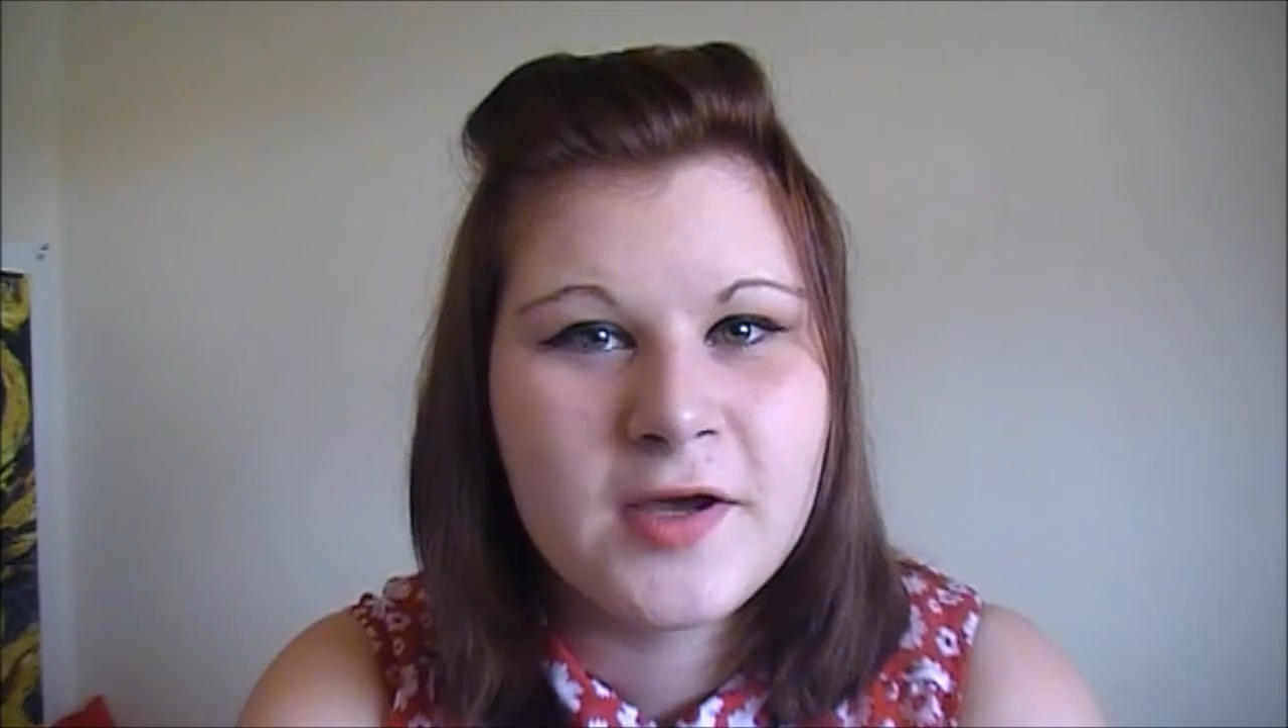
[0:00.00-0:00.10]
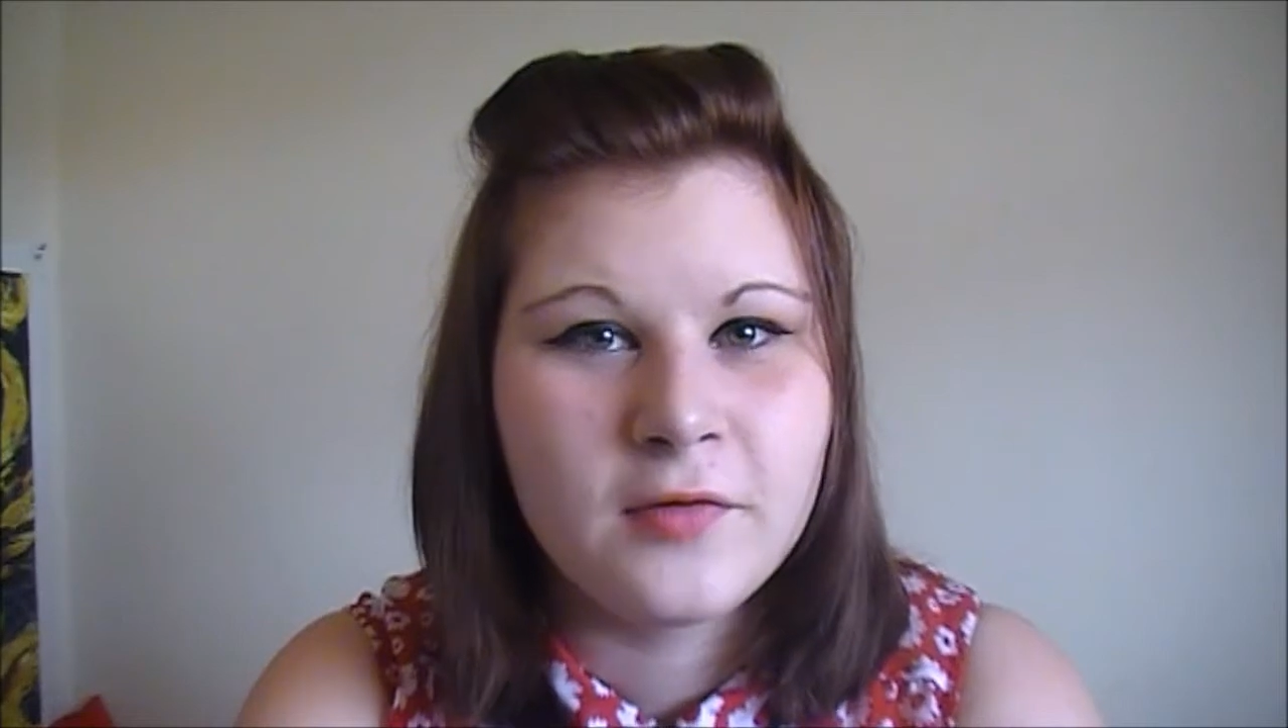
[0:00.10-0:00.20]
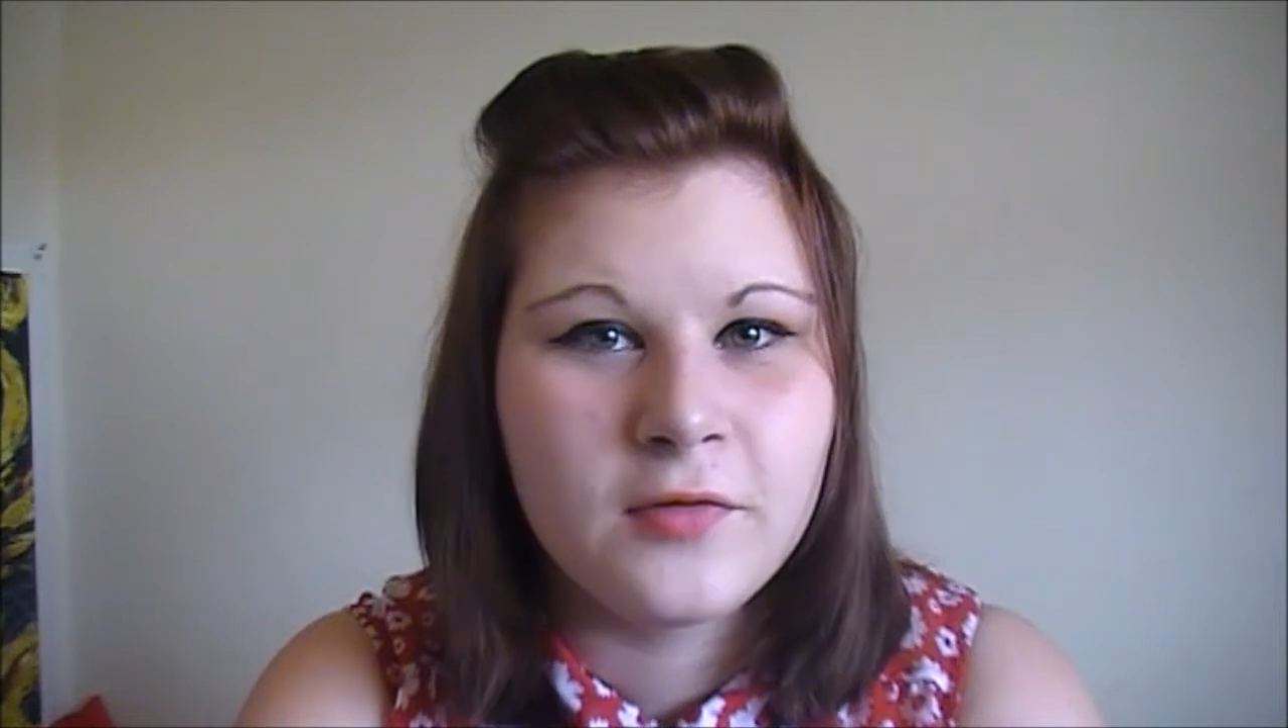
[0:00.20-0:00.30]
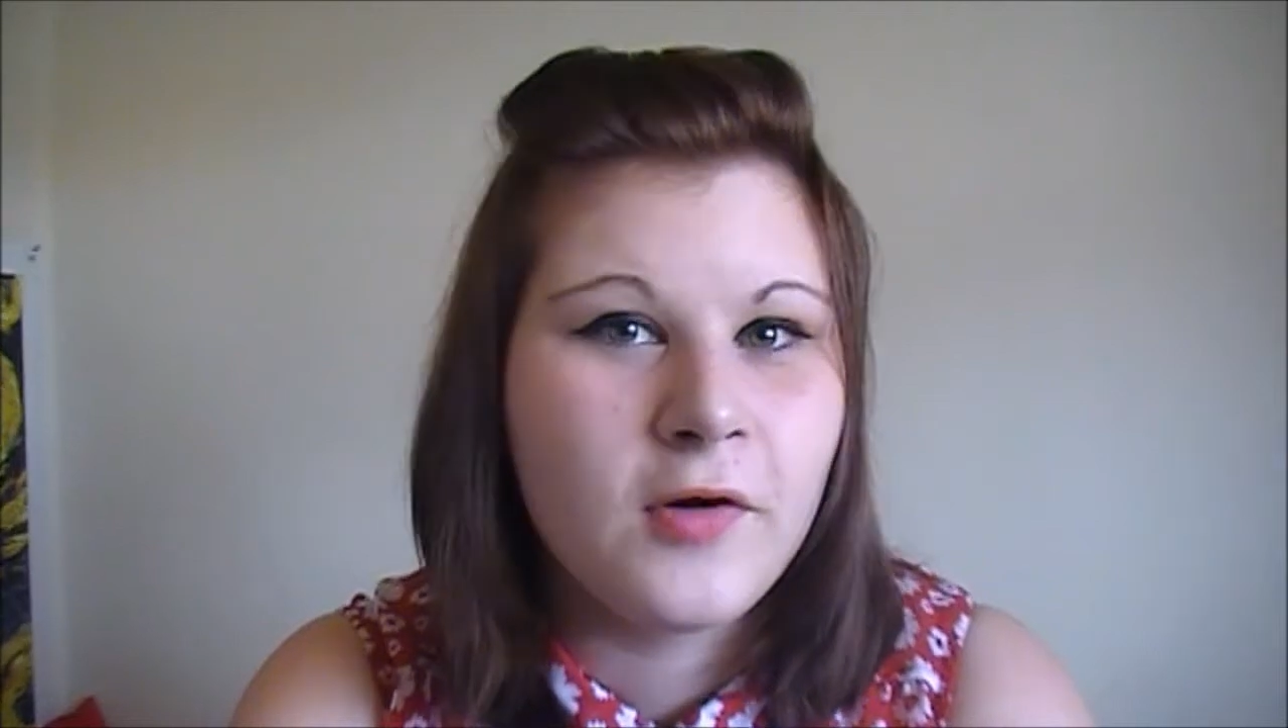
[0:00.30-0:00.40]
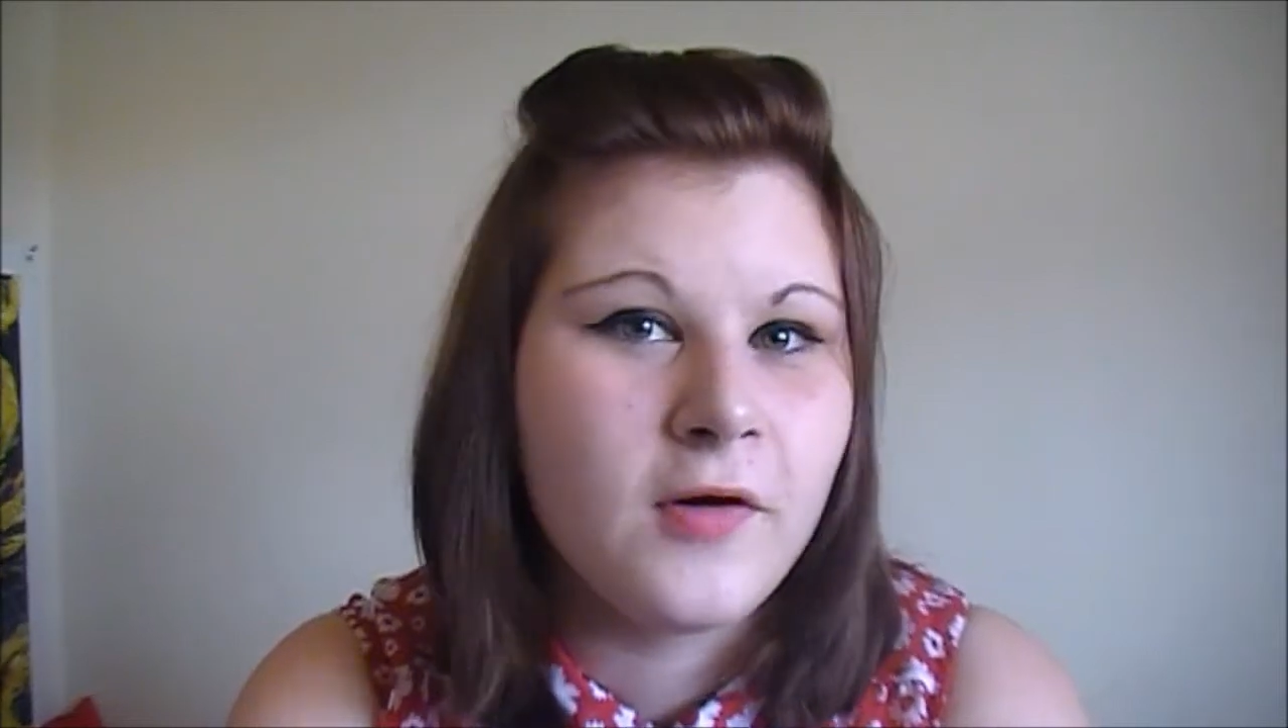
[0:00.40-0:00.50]
are
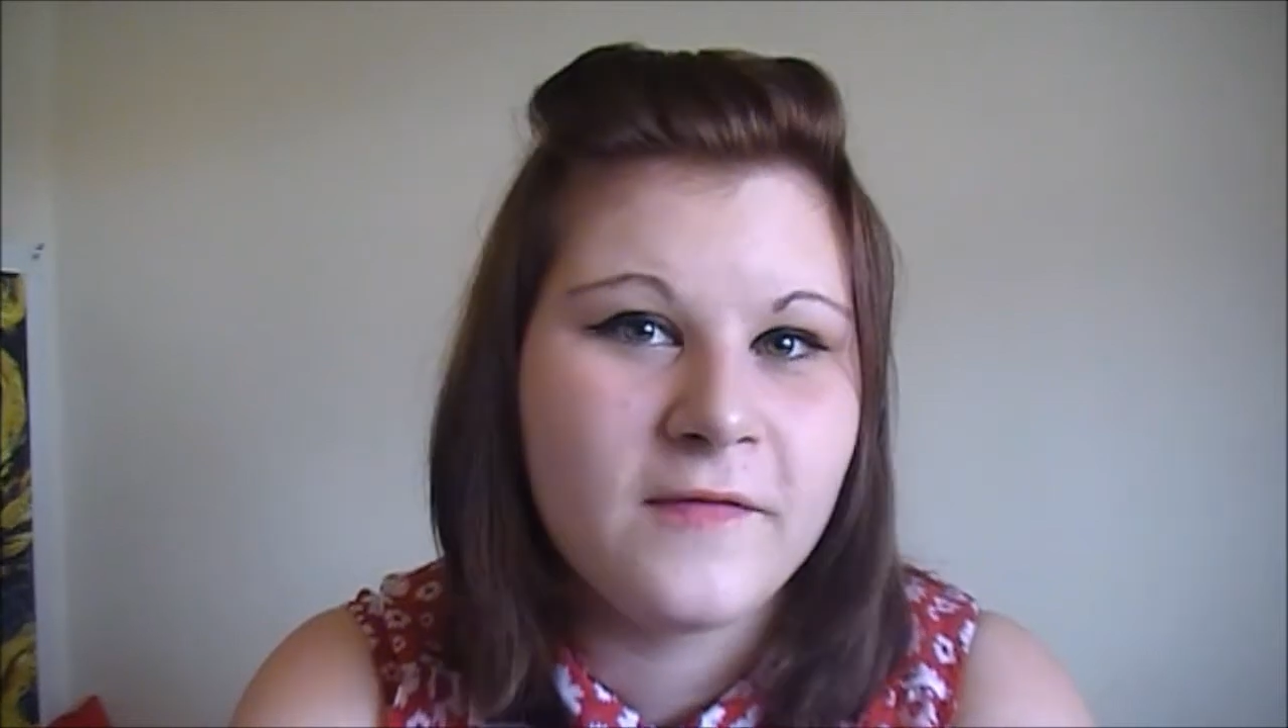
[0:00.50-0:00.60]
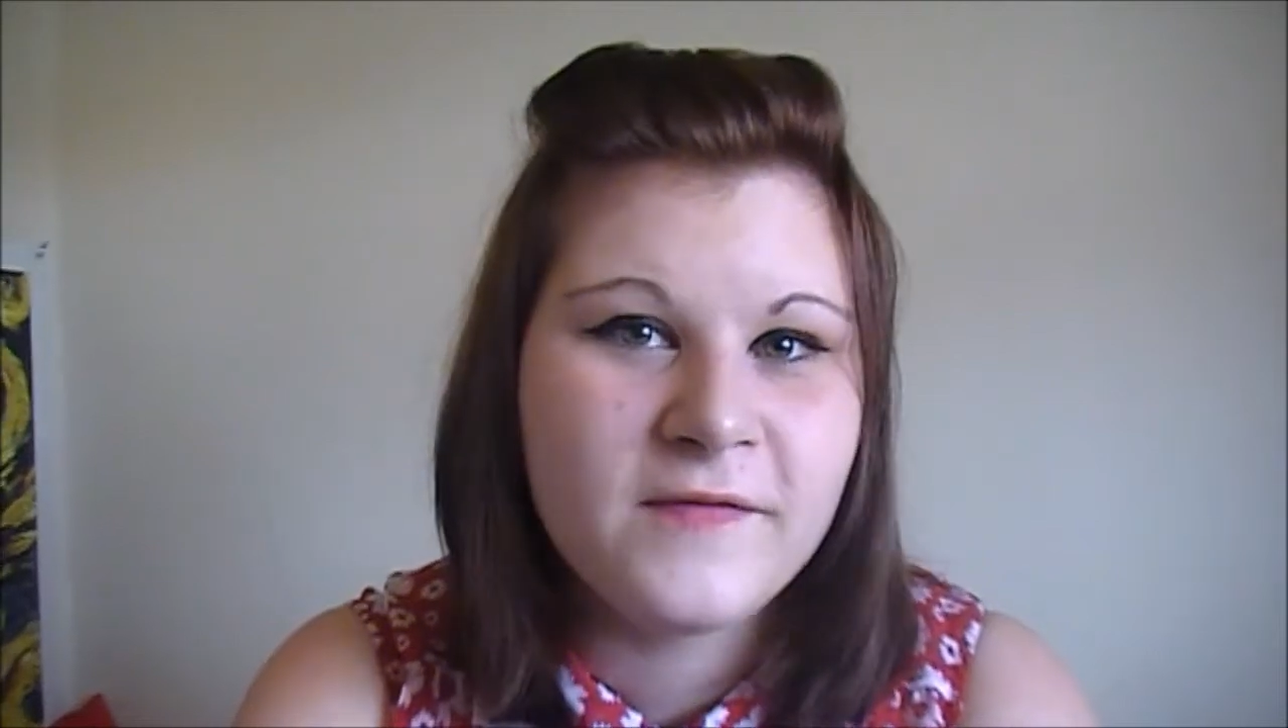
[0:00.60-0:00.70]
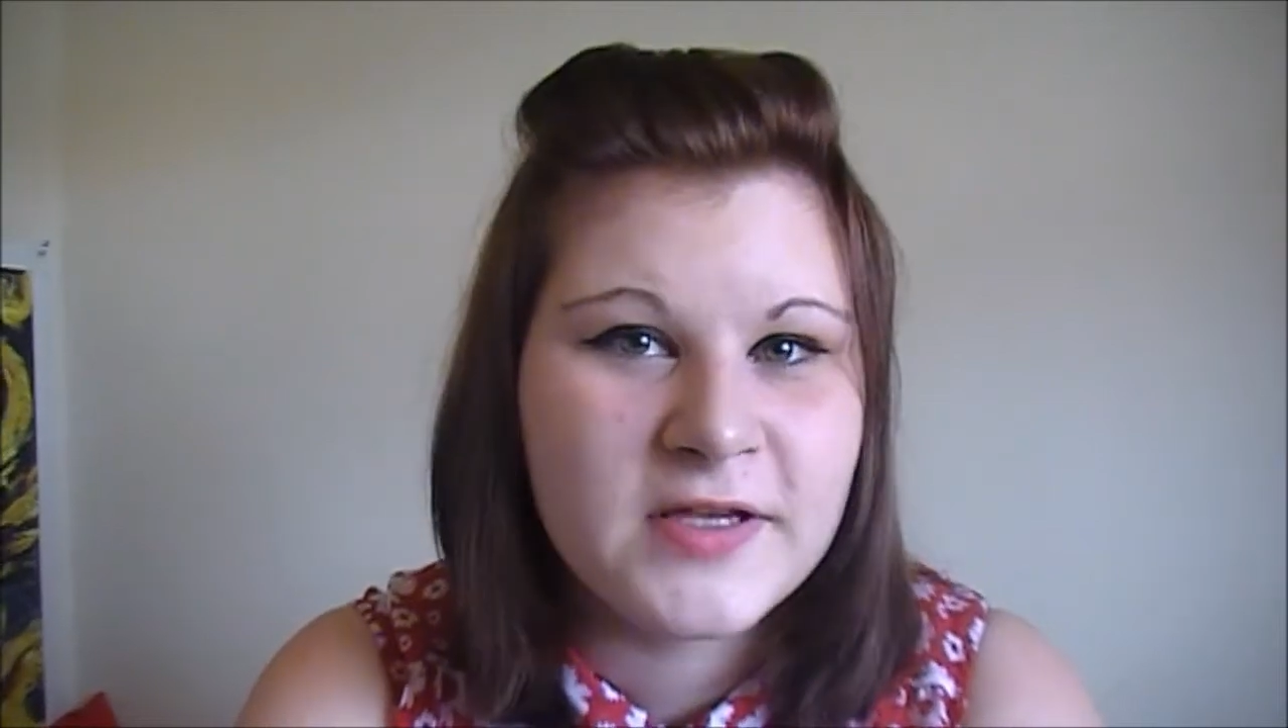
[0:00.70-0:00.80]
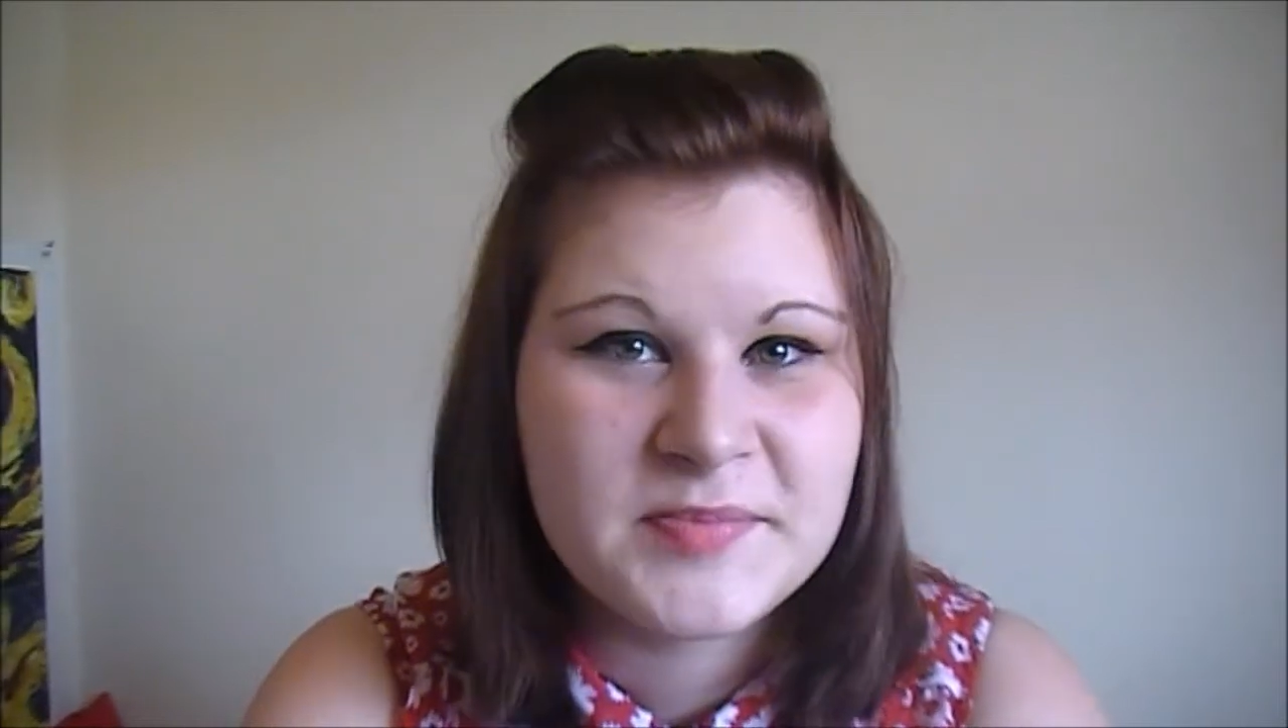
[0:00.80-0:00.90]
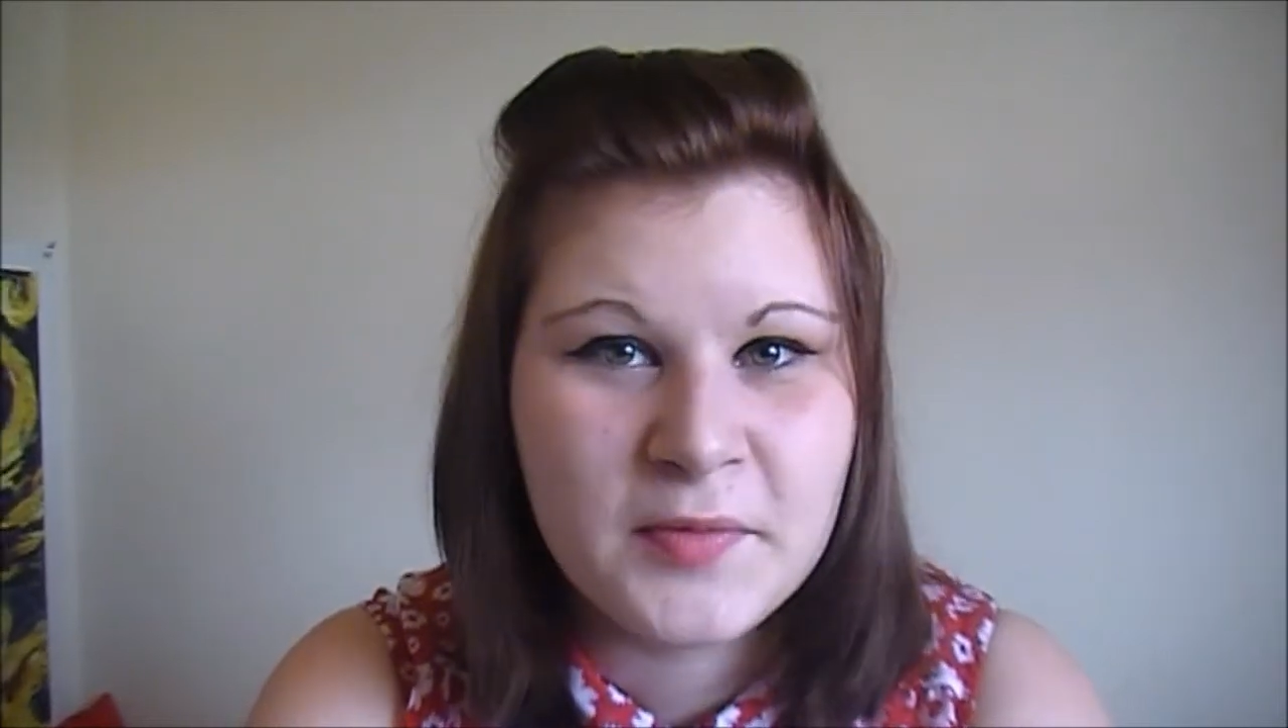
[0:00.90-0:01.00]
not first